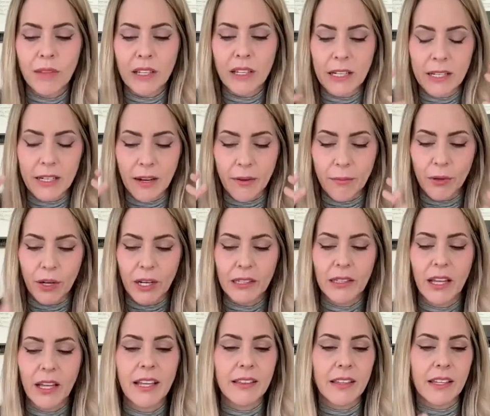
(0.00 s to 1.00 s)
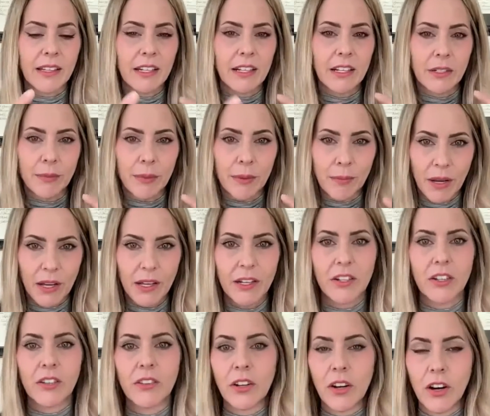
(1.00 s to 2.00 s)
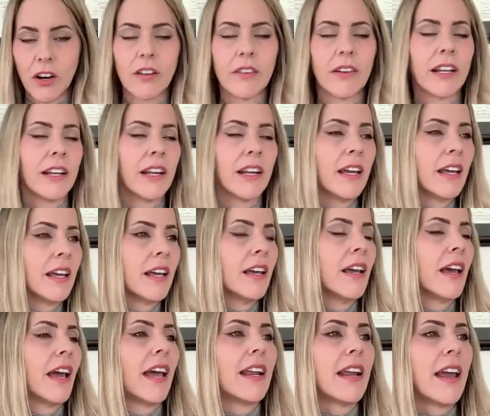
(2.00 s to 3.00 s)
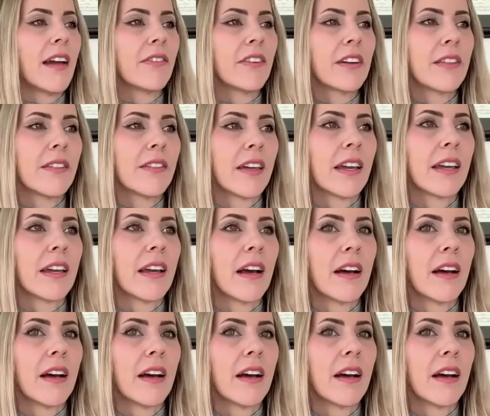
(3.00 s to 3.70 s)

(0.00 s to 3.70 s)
They needed to have bright light. They needed to be monitored, their heart rate and everything.